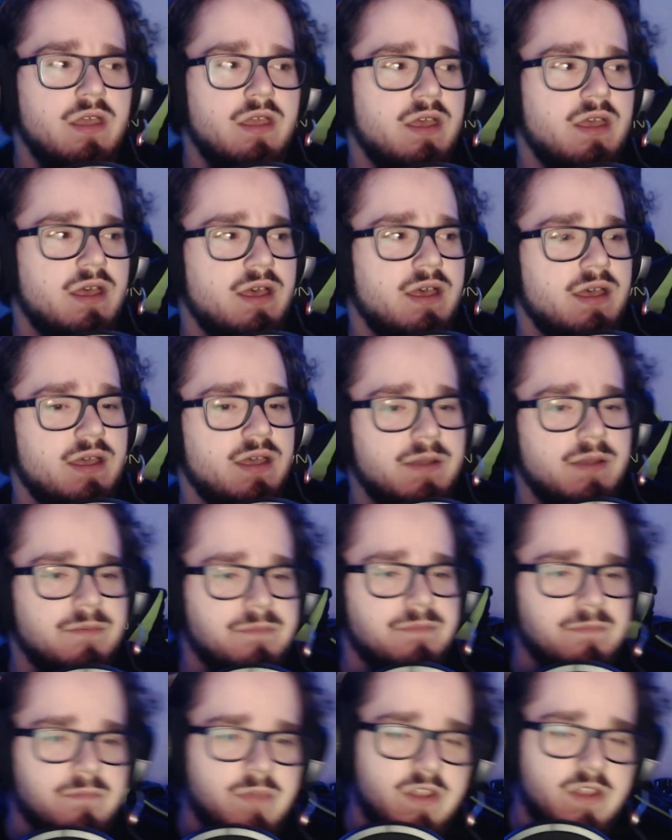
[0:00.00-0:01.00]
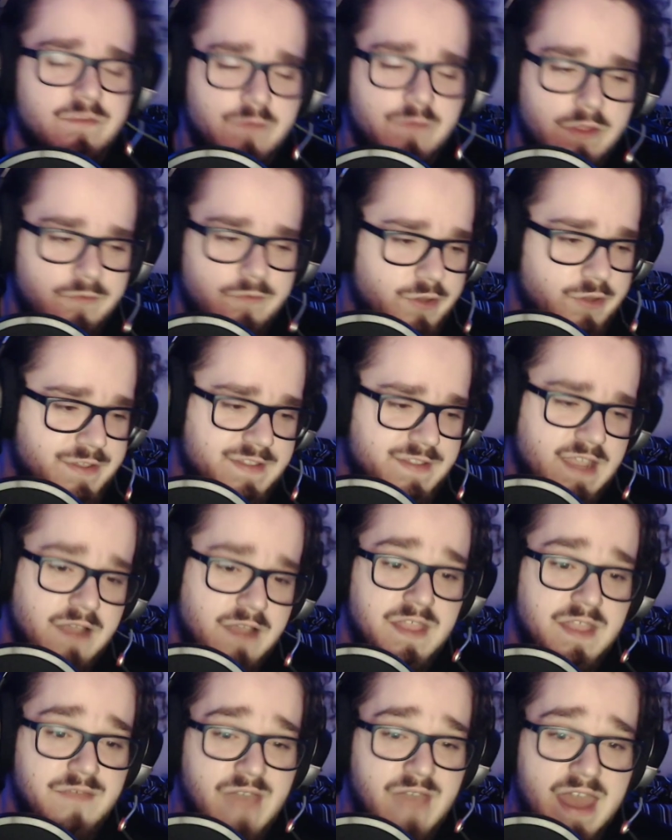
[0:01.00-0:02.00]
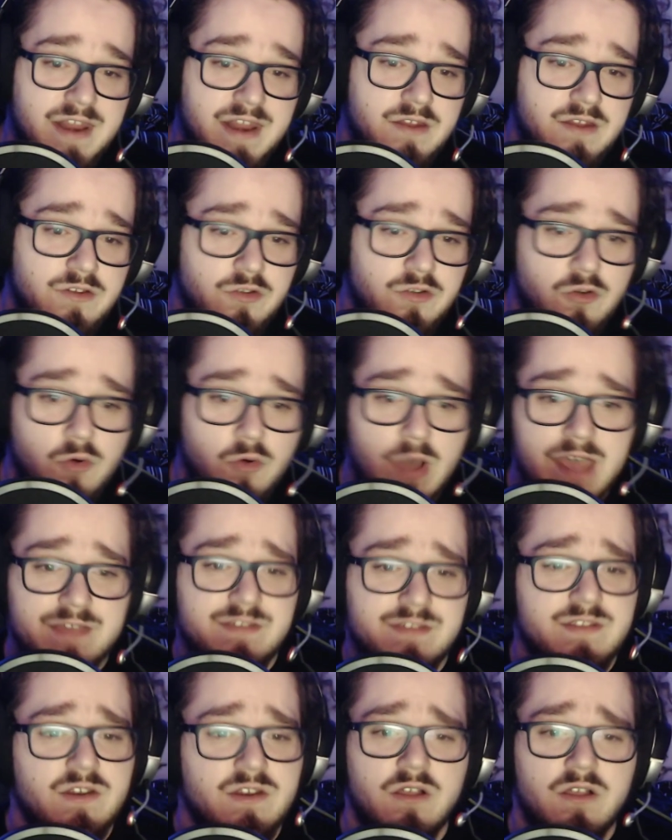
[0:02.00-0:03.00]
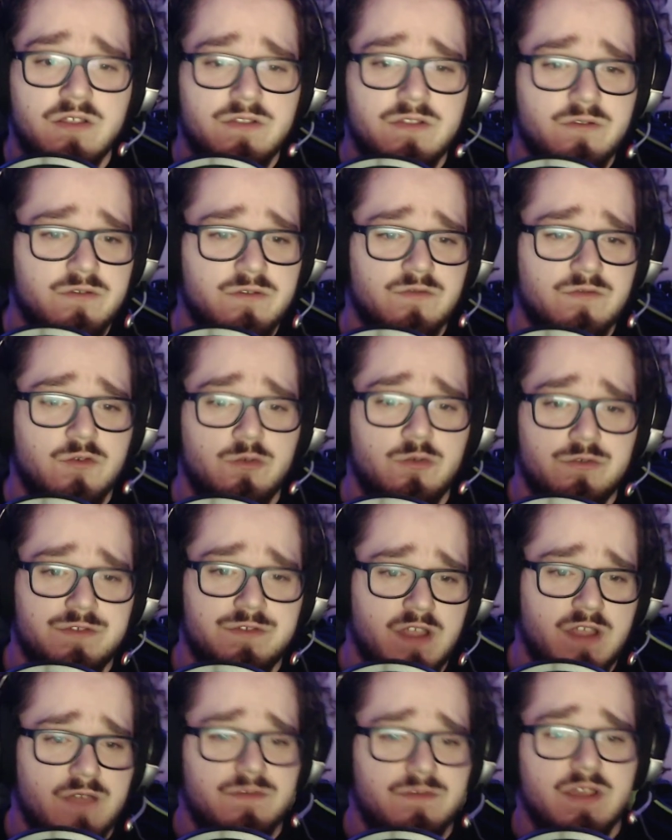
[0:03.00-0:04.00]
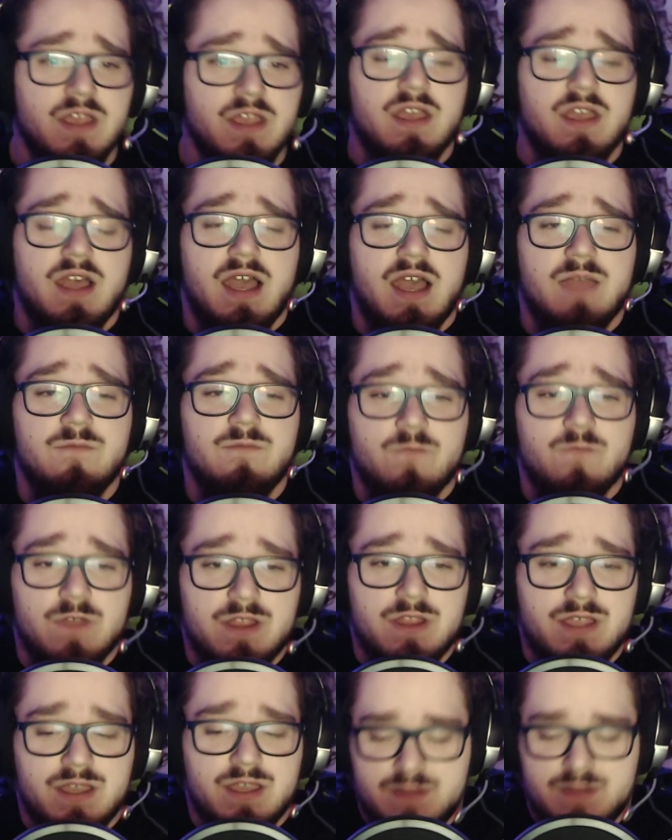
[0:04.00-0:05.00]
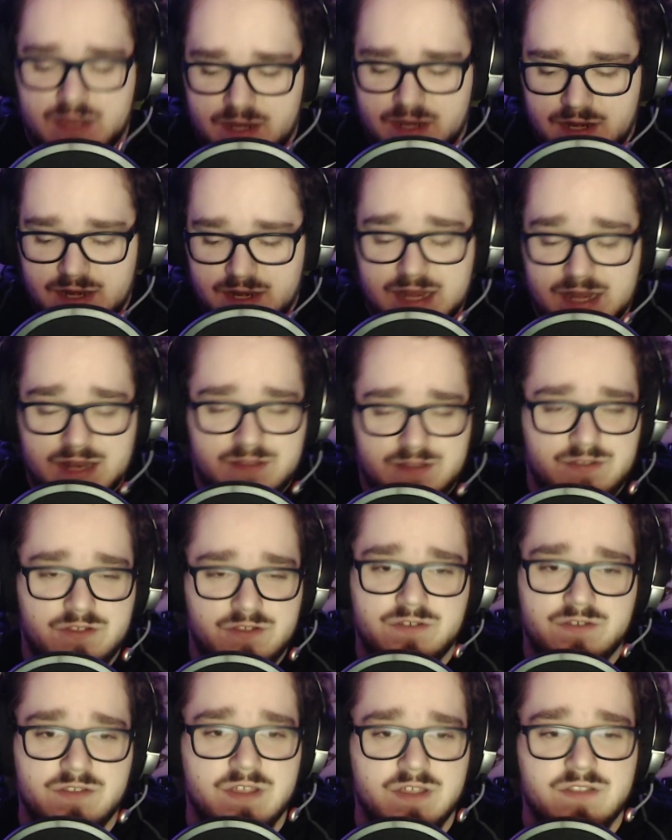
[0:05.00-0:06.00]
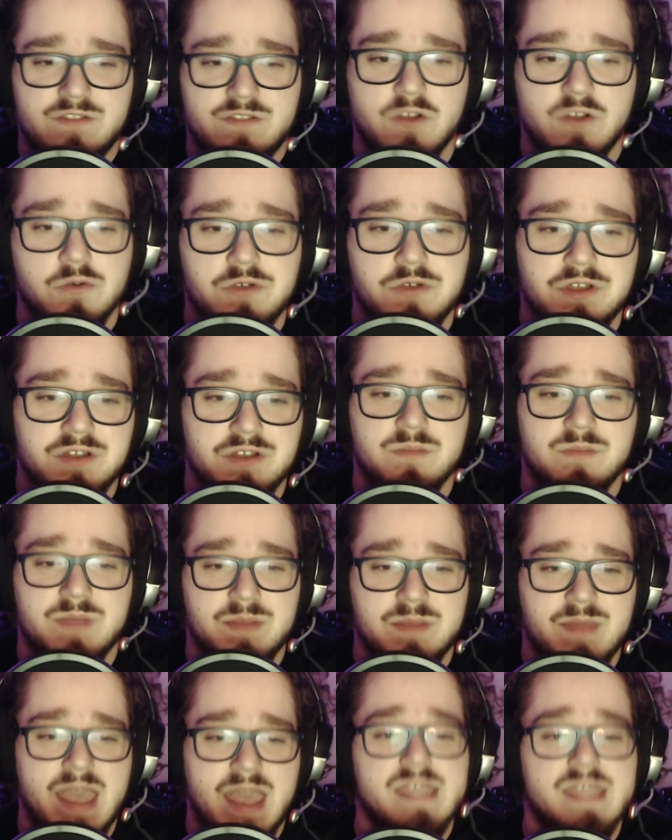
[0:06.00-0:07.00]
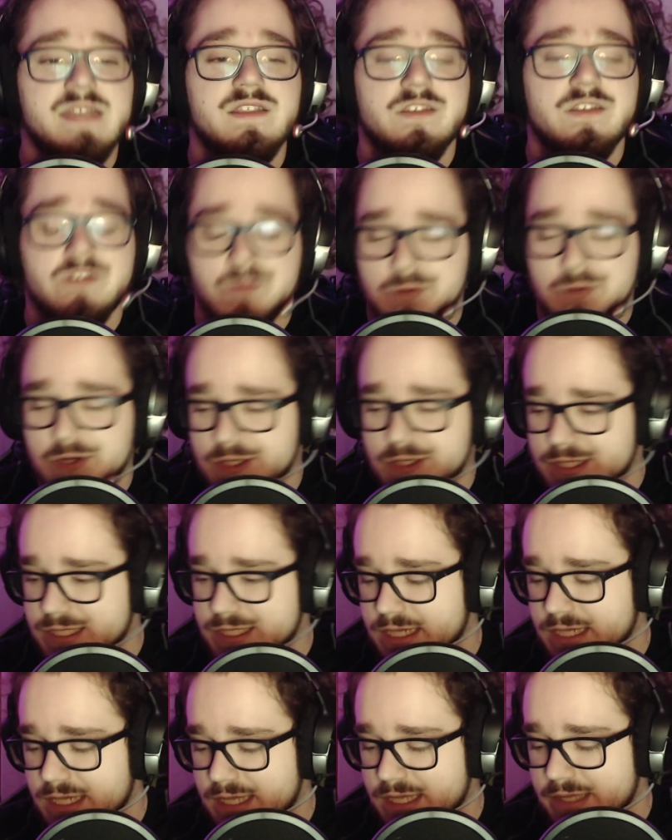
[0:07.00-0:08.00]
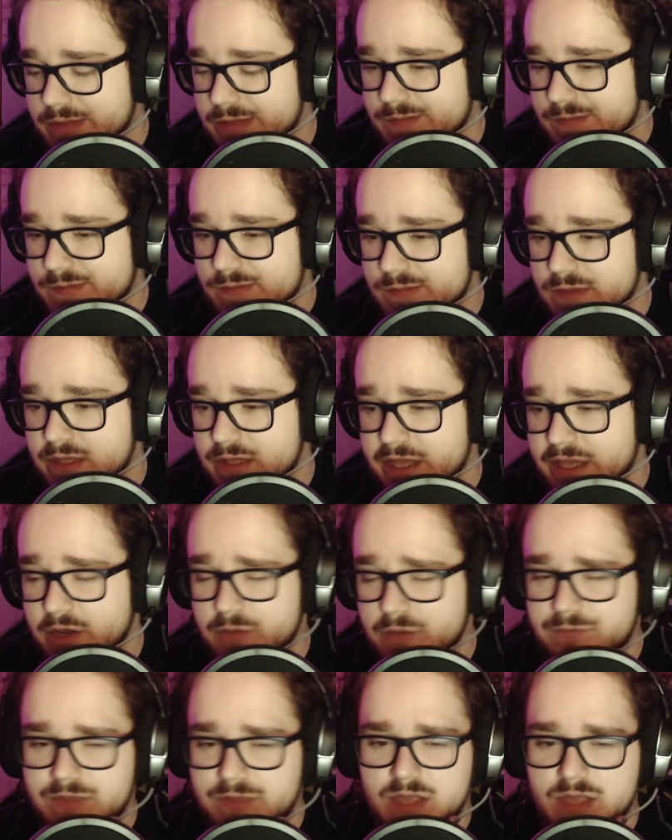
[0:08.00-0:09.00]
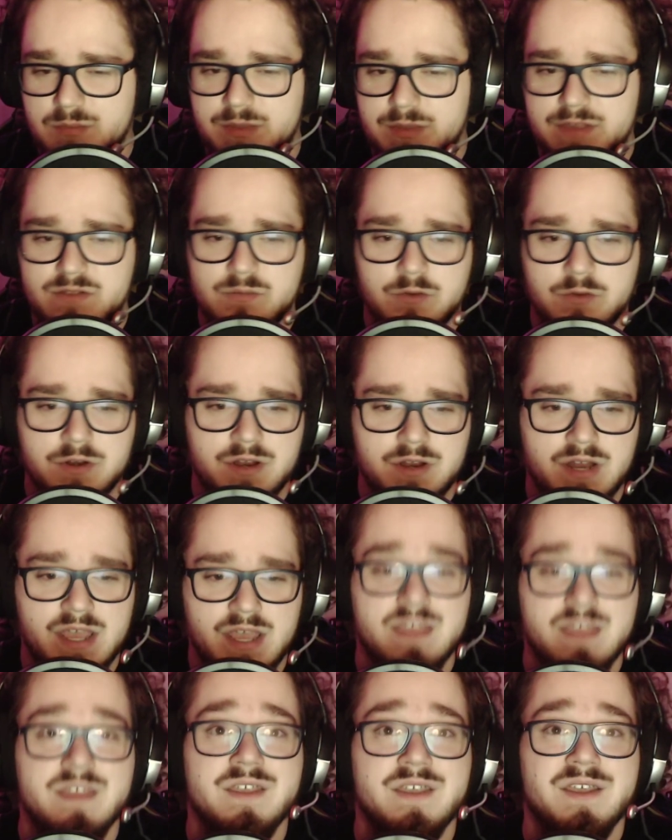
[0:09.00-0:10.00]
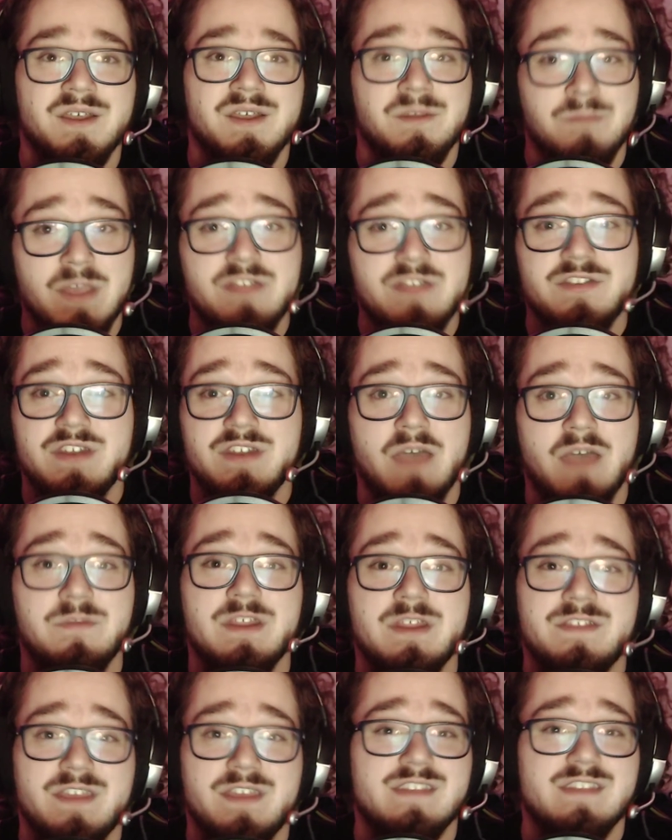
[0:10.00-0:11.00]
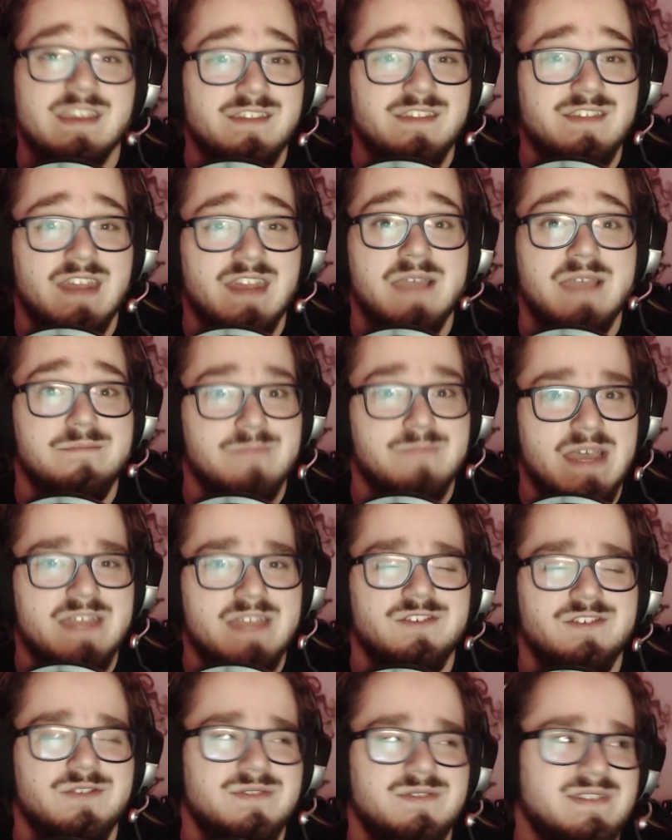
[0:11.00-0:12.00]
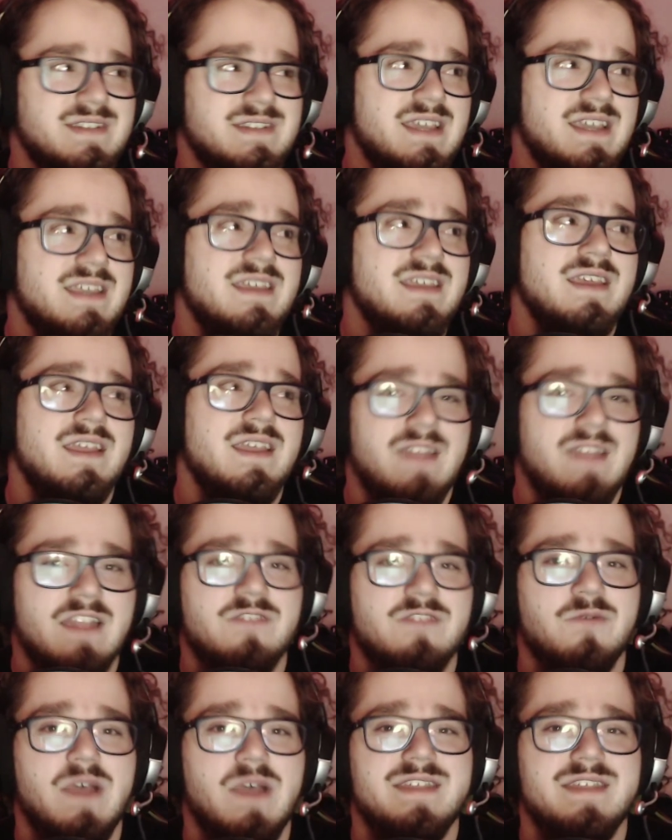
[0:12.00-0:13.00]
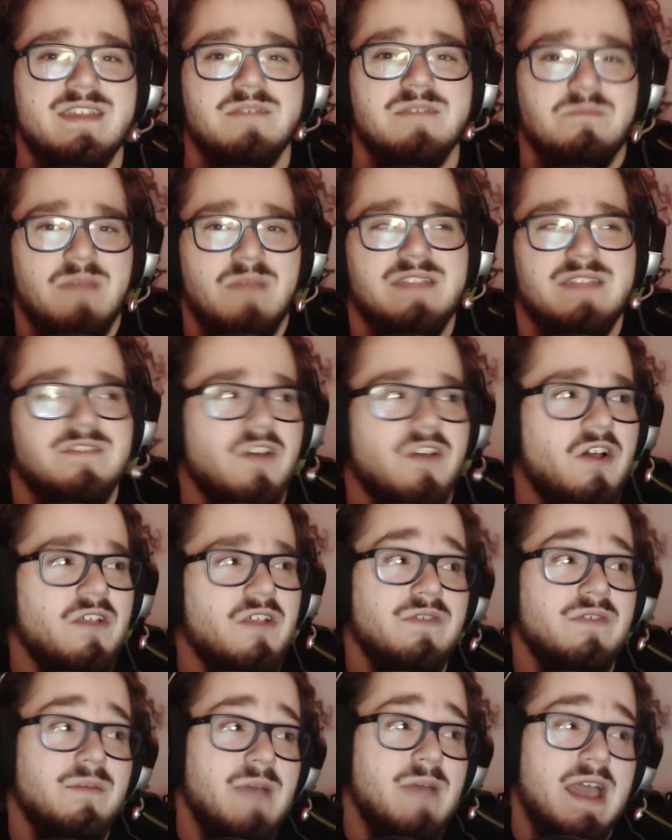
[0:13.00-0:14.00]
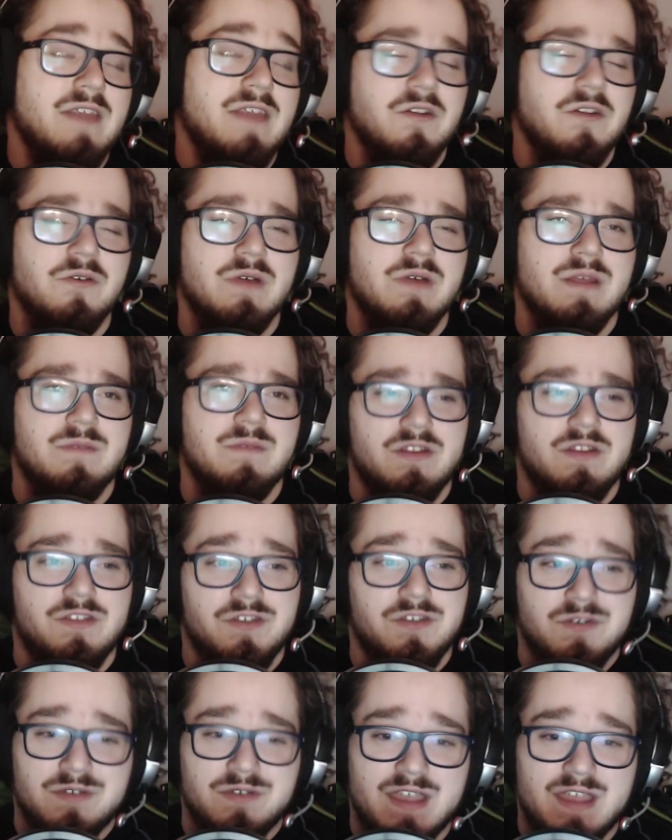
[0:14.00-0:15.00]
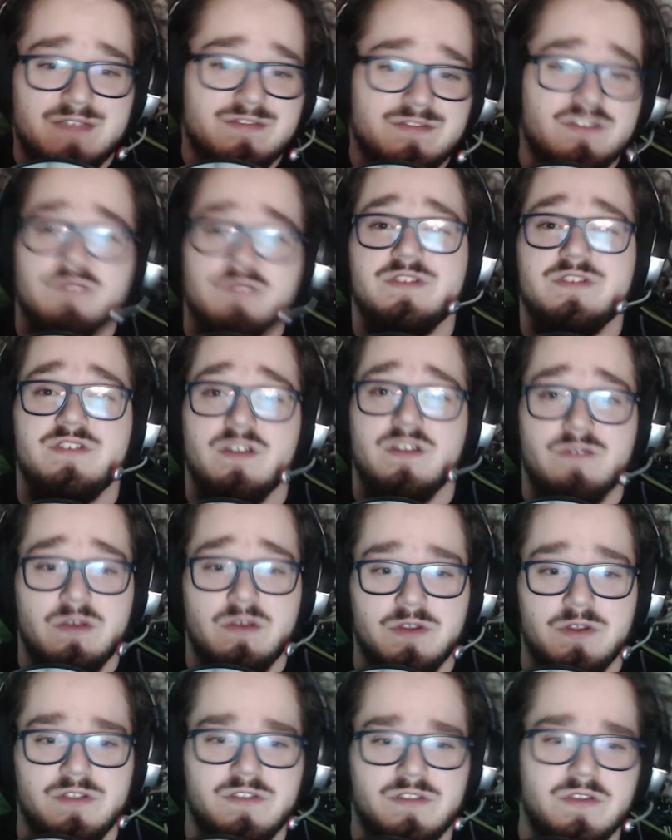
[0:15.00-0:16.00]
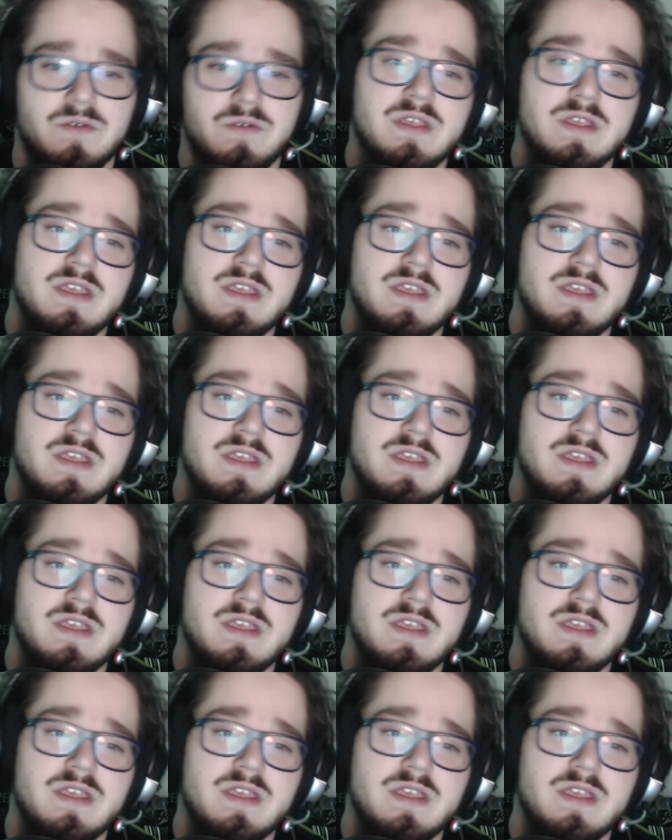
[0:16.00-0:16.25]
But it's fully voiced now, and they've added a new quest and all sorts of cool stuff. I'm really excited, and it's so good to be back in this world. And hopefully I can play some more tonight. Mention how many things I said I might do tonight. That's why I said might to all of them. I don't know what I'm going to do, because I have so much stuff I want to do.